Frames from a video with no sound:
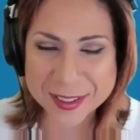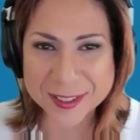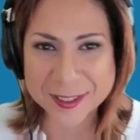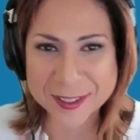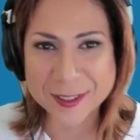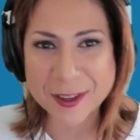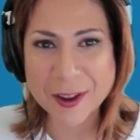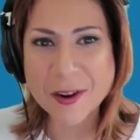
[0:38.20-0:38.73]

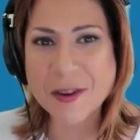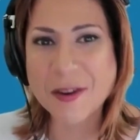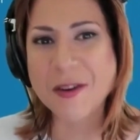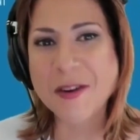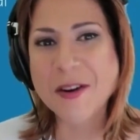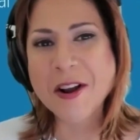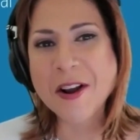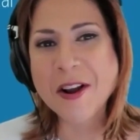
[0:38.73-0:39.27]
So,
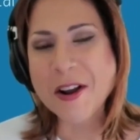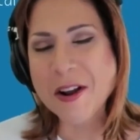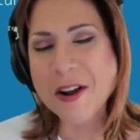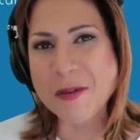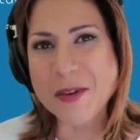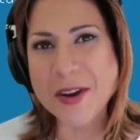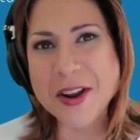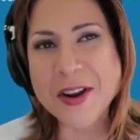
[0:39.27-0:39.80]

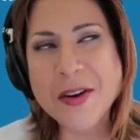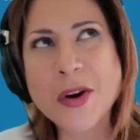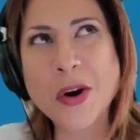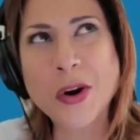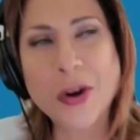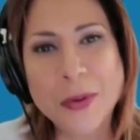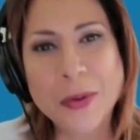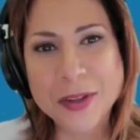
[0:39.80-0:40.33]

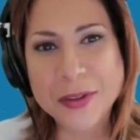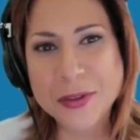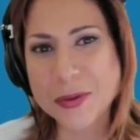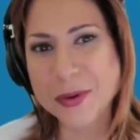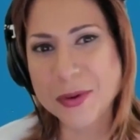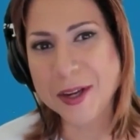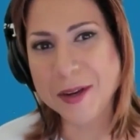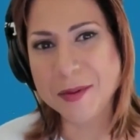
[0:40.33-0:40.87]
reoccurring
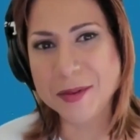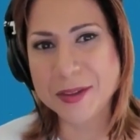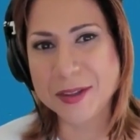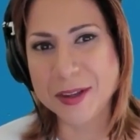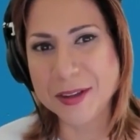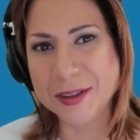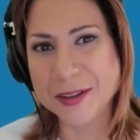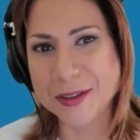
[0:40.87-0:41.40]
dreams
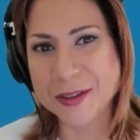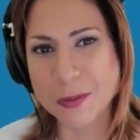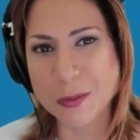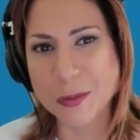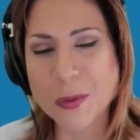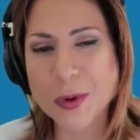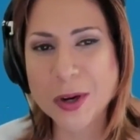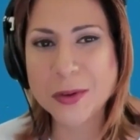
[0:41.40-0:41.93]
is
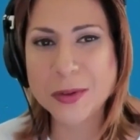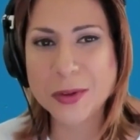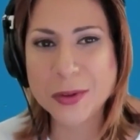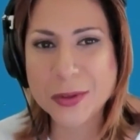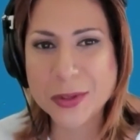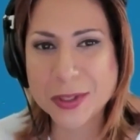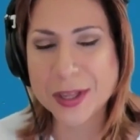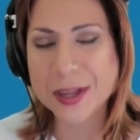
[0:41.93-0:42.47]
one of
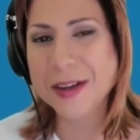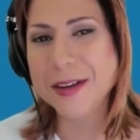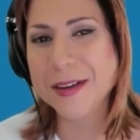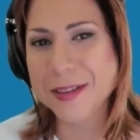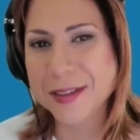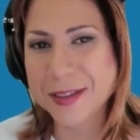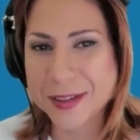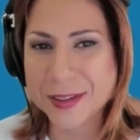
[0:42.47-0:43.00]
those
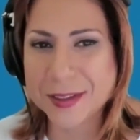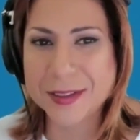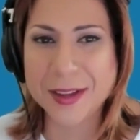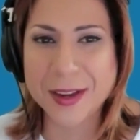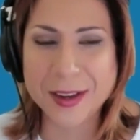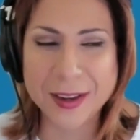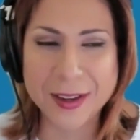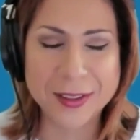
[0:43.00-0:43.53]
things
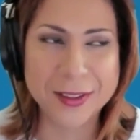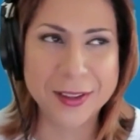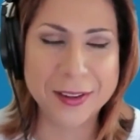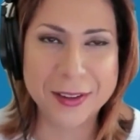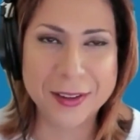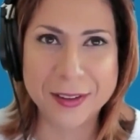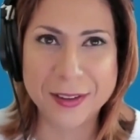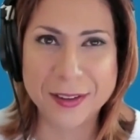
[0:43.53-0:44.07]
that
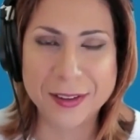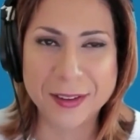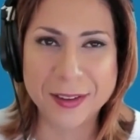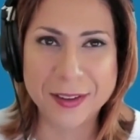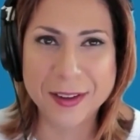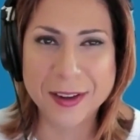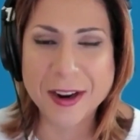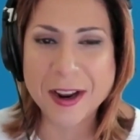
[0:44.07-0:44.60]

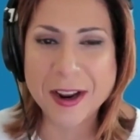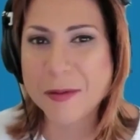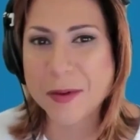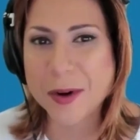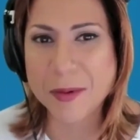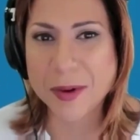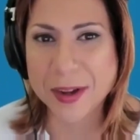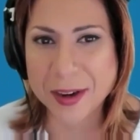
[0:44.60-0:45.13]

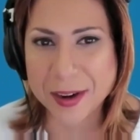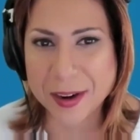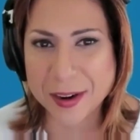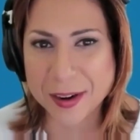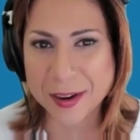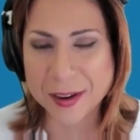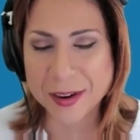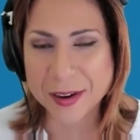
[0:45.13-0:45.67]
everybody
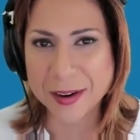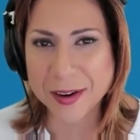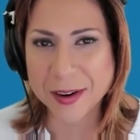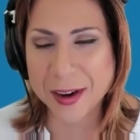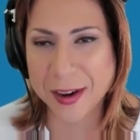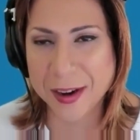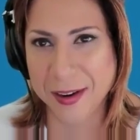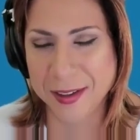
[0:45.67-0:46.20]

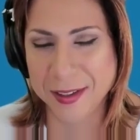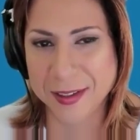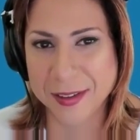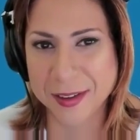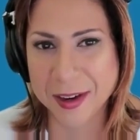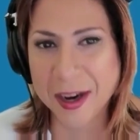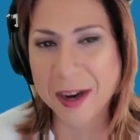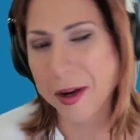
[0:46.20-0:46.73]
has.
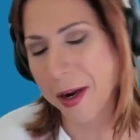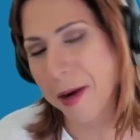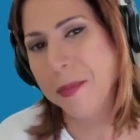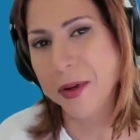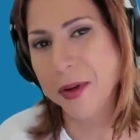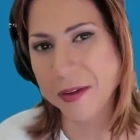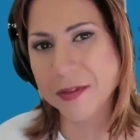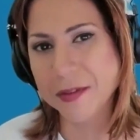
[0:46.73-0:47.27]
I
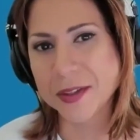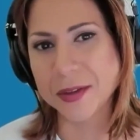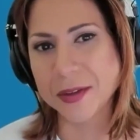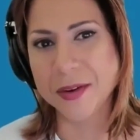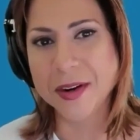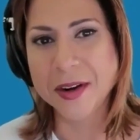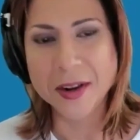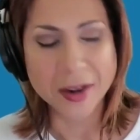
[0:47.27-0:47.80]
believe so.
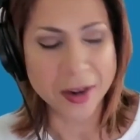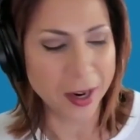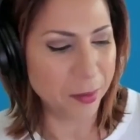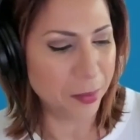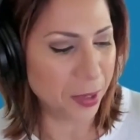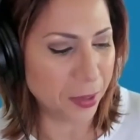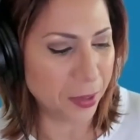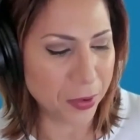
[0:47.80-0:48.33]
I
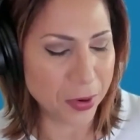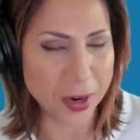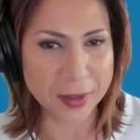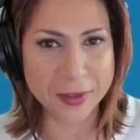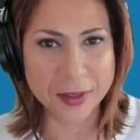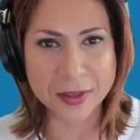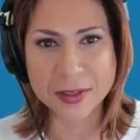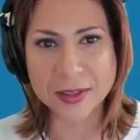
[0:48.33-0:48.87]
believe you
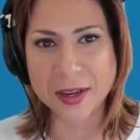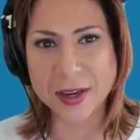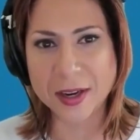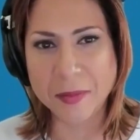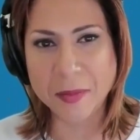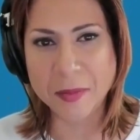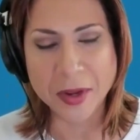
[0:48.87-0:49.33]
had the same